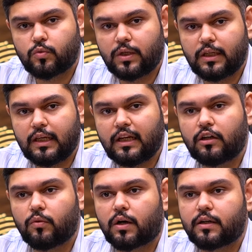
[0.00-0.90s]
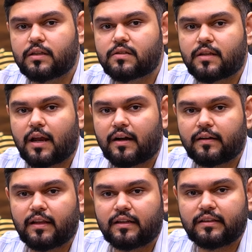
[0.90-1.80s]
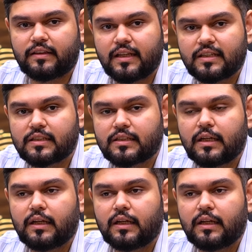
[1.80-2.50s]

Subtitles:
we need to understand that this